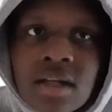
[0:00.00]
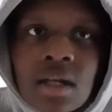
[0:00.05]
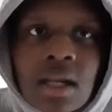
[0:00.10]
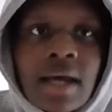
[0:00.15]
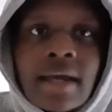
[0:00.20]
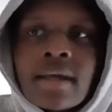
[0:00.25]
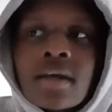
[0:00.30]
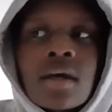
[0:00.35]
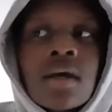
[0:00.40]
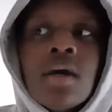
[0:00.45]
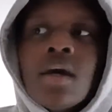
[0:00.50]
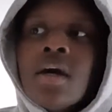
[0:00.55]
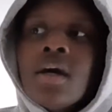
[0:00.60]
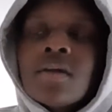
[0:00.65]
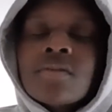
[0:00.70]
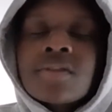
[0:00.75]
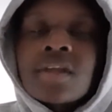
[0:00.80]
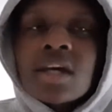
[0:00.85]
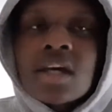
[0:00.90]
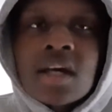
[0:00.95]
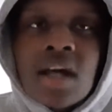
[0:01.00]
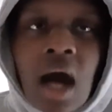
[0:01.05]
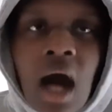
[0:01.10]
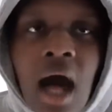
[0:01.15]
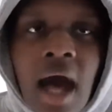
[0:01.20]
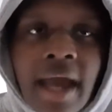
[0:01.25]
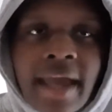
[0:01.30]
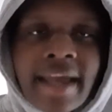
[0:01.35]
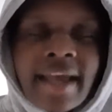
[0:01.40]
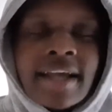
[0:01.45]
Like, the
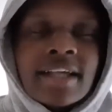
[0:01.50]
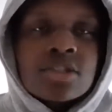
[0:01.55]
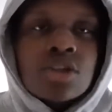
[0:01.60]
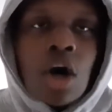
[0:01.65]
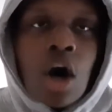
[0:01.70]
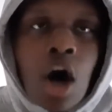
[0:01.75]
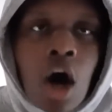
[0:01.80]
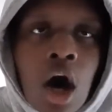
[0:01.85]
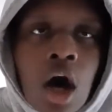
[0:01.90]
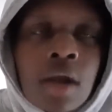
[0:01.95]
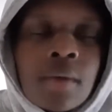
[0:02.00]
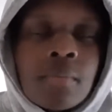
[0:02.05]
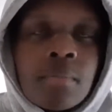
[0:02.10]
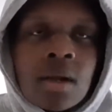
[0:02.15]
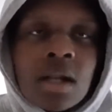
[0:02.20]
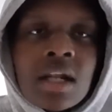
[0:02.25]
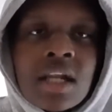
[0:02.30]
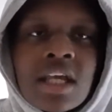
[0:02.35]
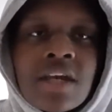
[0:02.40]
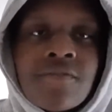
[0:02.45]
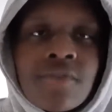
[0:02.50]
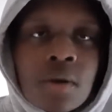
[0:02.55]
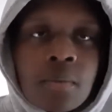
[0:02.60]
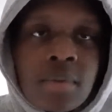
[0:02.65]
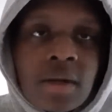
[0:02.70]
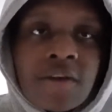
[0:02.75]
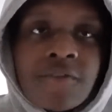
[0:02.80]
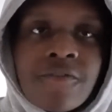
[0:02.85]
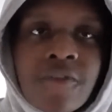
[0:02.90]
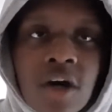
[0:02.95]
guy is
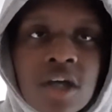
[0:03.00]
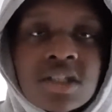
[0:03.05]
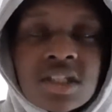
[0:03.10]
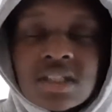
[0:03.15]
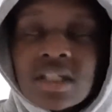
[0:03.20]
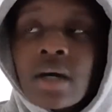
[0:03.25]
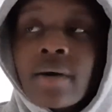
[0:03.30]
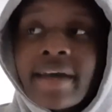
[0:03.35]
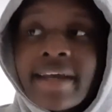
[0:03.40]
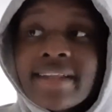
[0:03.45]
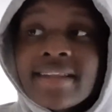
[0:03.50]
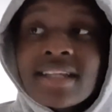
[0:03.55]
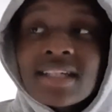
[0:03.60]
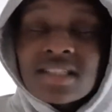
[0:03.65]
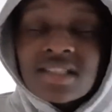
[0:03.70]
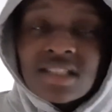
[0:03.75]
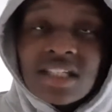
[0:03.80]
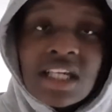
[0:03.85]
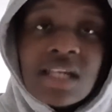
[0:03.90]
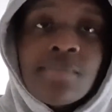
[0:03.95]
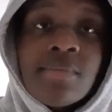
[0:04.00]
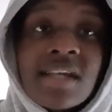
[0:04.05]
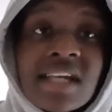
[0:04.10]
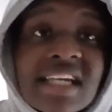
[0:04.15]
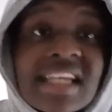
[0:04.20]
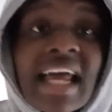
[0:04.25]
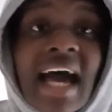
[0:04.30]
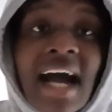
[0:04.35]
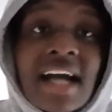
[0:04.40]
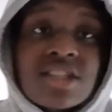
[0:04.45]
unbelievably versatile. In this team, he
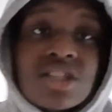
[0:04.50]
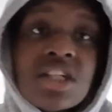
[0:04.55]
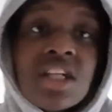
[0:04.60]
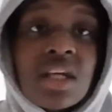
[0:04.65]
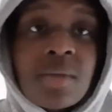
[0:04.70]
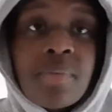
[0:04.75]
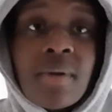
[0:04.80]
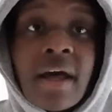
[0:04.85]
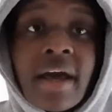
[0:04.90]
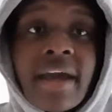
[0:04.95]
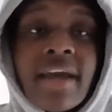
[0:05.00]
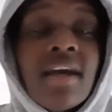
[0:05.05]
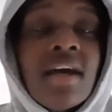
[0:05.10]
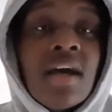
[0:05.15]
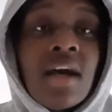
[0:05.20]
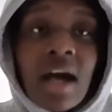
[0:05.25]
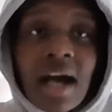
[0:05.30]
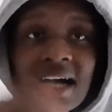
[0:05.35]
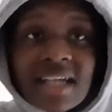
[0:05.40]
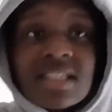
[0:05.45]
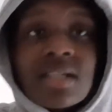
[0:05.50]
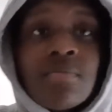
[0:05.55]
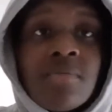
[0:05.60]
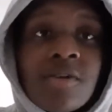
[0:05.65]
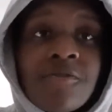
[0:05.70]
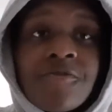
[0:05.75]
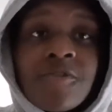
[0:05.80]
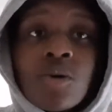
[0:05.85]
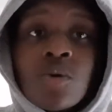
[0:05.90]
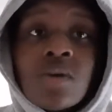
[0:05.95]
could actually play as a
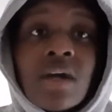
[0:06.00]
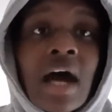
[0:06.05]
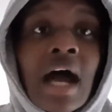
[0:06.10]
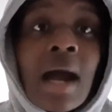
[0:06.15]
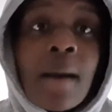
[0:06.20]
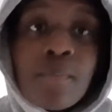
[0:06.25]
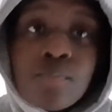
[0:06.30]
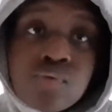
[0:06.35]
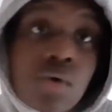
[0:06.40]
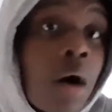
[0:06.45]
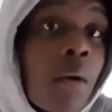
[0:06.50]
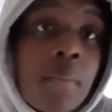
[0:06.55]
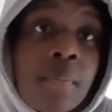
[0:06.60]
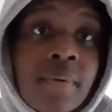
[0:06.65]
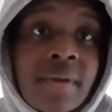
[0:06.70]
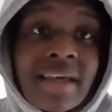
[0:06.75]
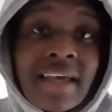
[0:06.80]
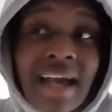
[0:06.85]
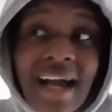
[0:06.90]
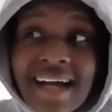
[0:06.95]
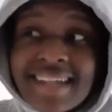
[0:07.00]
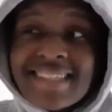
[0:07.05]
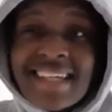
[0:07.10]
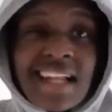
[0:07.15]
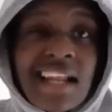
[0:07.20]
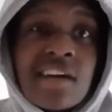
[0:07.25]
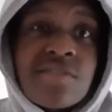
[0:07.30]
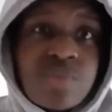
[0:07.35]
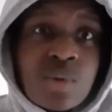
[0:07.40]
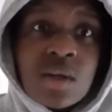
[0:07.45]
midfielder and probably as a
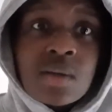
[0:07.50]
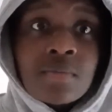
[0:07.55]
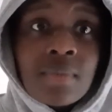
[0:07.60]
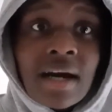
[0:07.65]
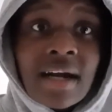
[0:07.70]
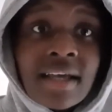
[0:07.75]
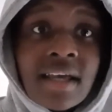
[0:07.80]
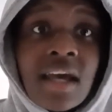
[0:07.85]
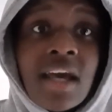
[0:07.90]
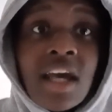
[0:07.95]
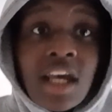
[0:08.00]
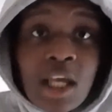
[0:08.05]
left wing back.